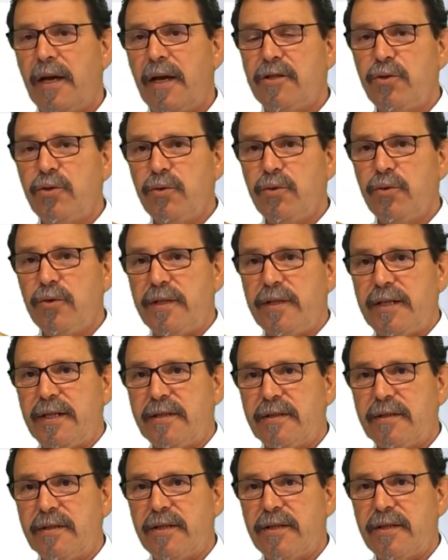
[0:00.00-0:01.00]
And due to
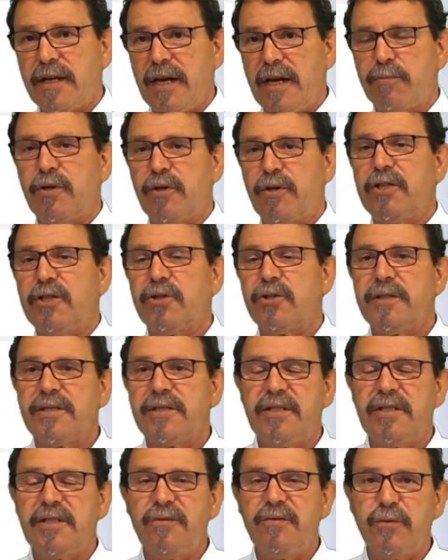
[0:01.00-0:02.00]
that, the air pressure
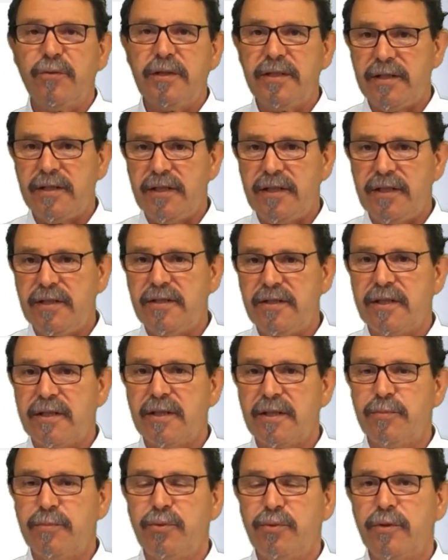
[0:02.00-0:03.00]
is different in
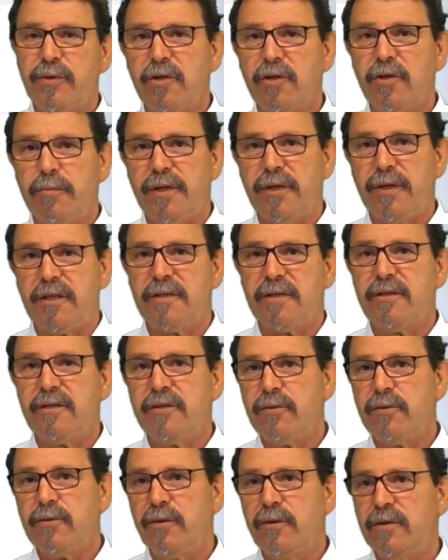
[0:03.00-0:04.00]
Singapore in comparison
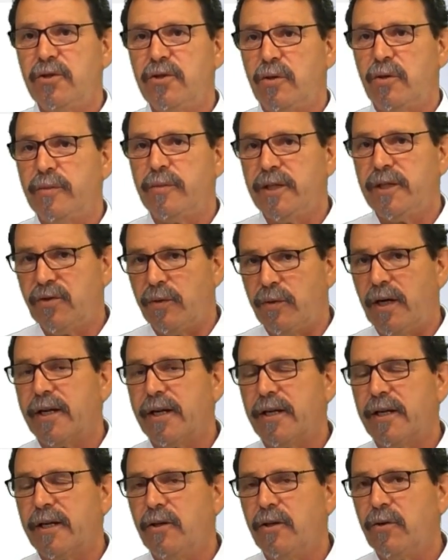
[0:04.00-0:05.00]
to Germany, to
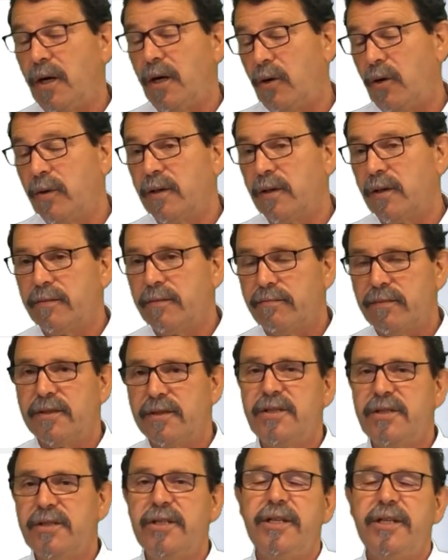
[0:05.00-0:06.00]
Haigerloch, our
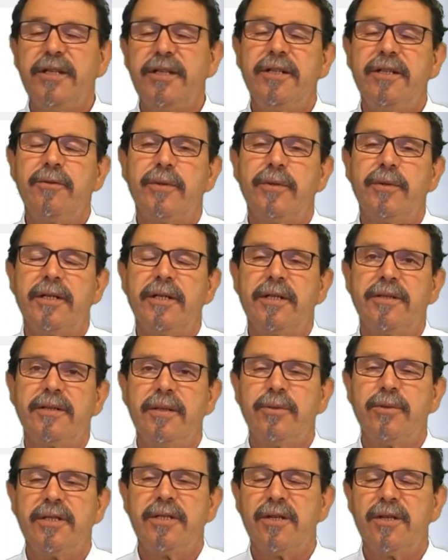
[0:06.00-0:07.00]
city here where
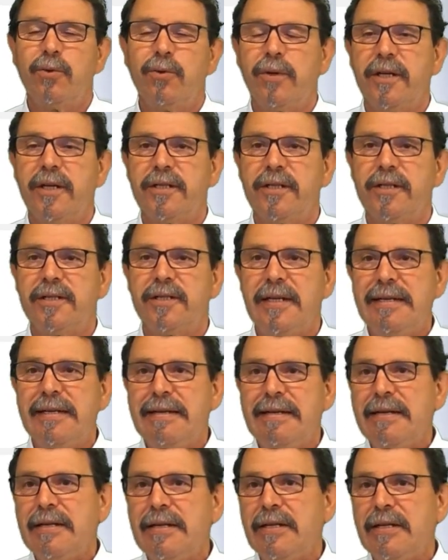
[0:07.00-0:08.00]
Teben is located.
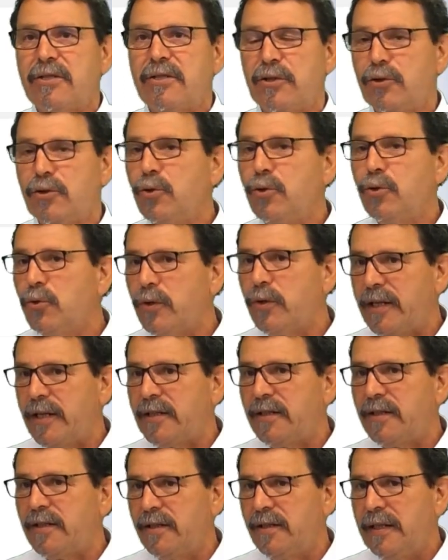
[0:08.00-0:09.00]
So due to
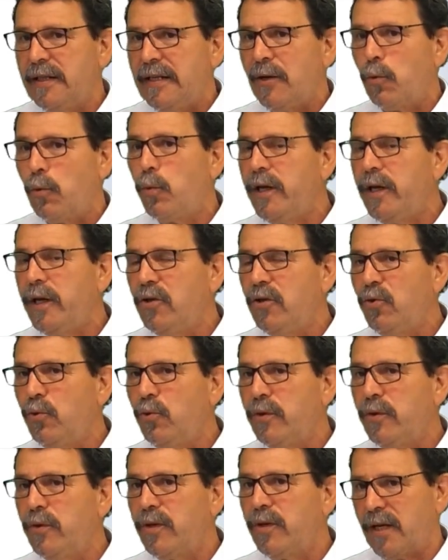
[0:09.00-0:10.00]
that, we
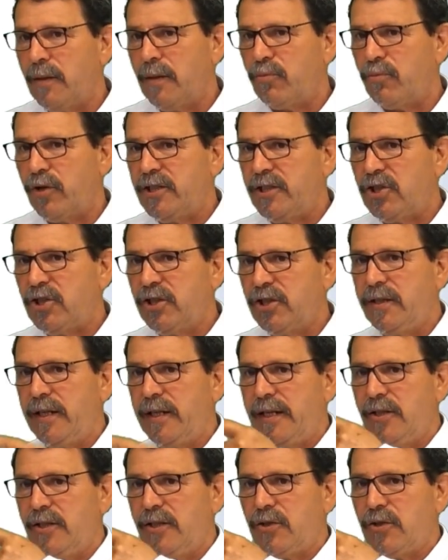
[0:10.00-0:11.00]
do the calibration
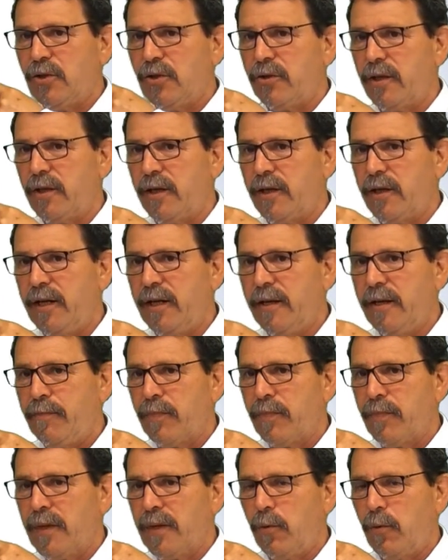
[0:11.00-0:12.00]
internally
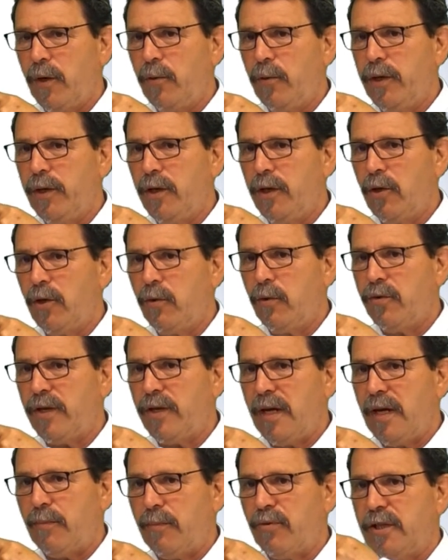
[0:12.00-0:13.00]
when we know
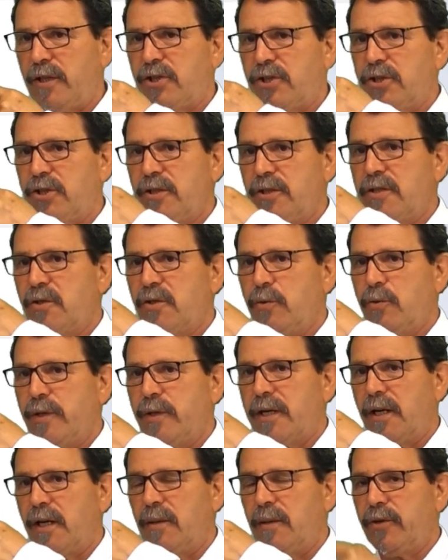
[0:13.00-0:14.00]
the air pressure, so we
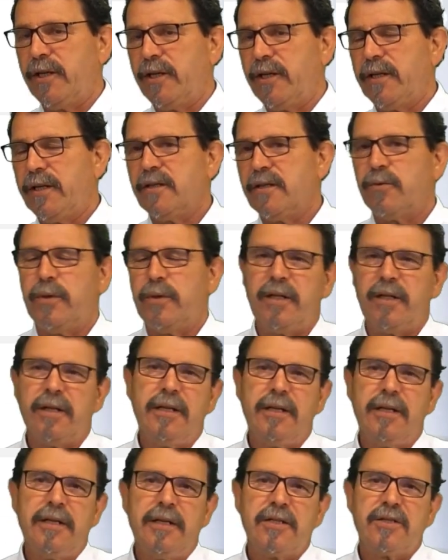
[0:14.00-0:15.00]
calibrate as well,
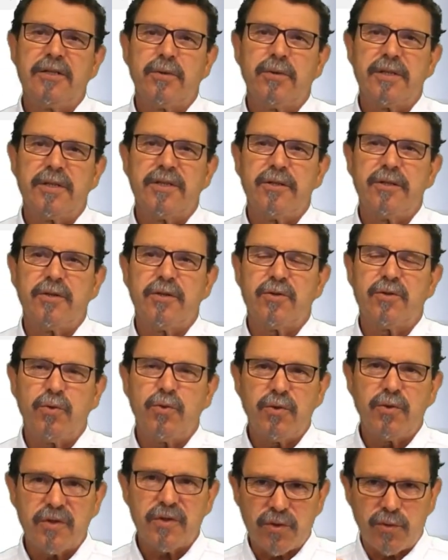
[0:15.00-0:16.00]
so the
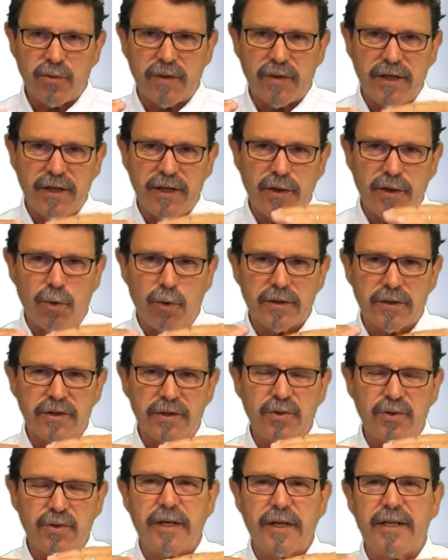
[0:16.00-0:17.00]
CO2, so in order
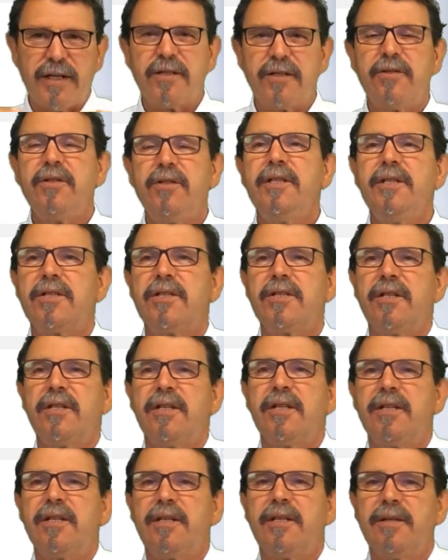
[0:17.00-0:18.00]
to get these
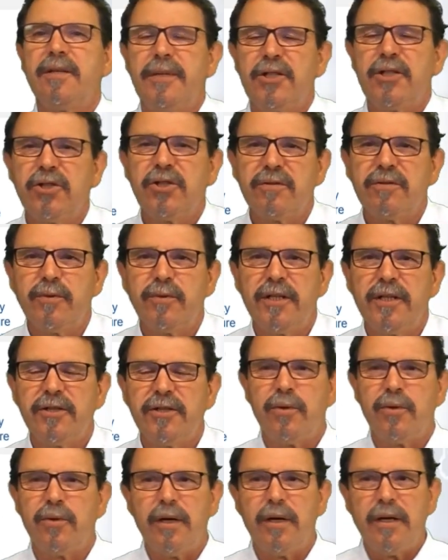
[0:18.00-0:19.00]
measured
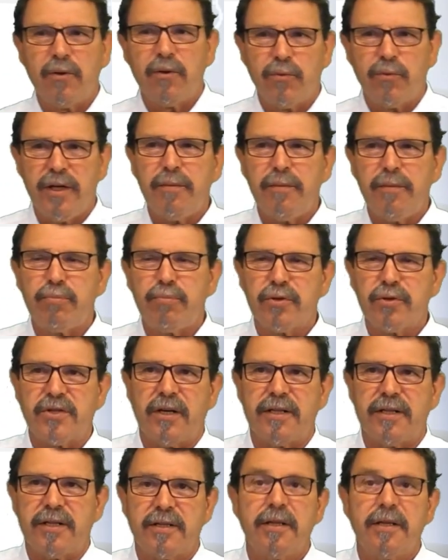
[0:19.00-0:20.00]
value really
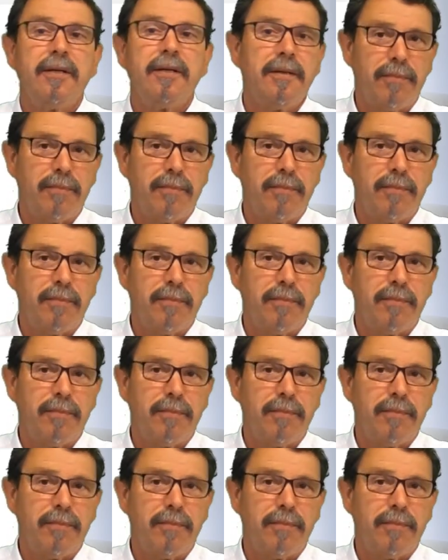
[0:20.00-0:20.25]
precise.